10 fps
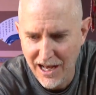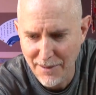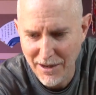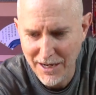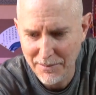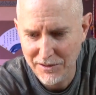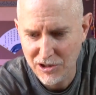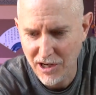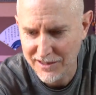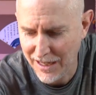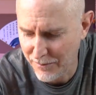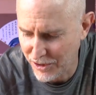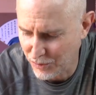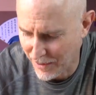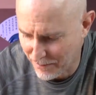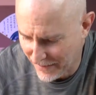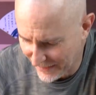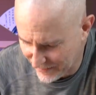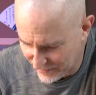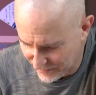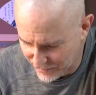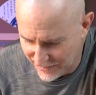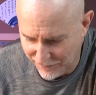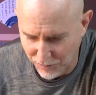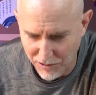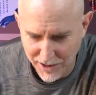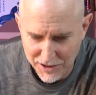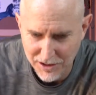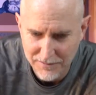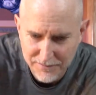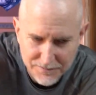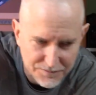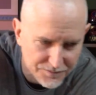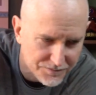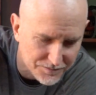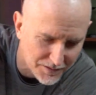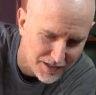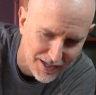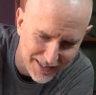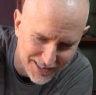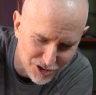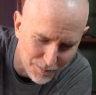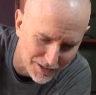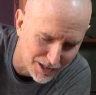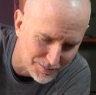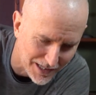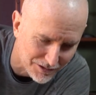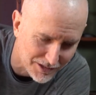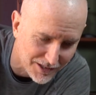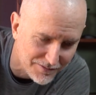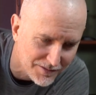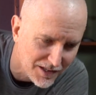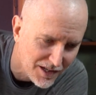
I might not be able to talk that much when I paint. You'll just have to watch. And let's hope it comes out good.